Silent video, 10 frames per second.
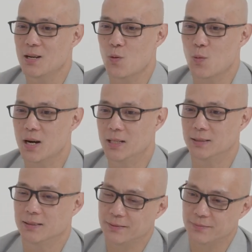
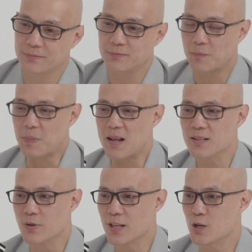Well, that's
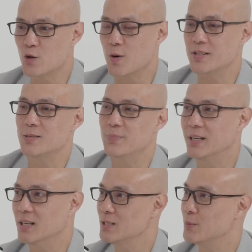a really good question
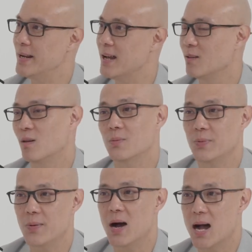because we get a lot of
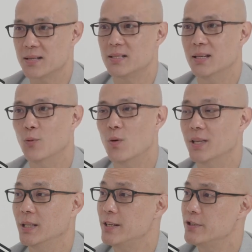people asking
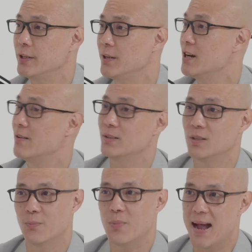whether they should go direct to
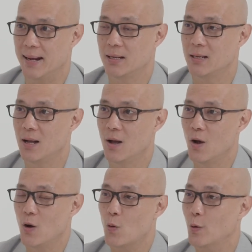the bank
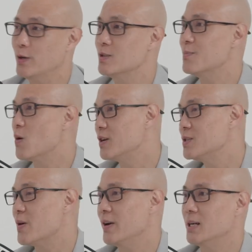or use a
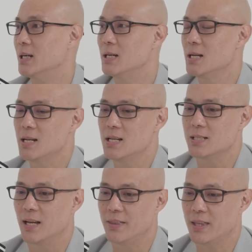mortgage broker.
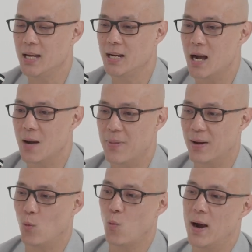So I think a
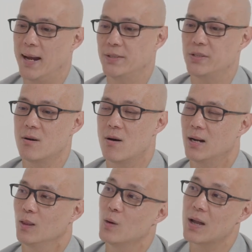better way to kind
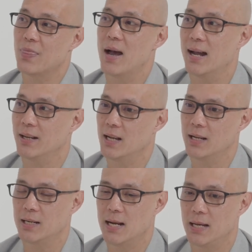of look at that
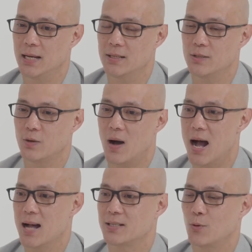is to
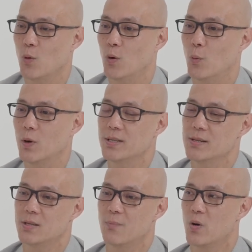ask, well, what
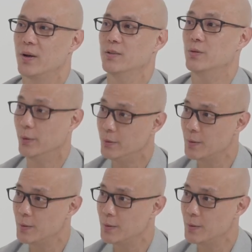does a broker do?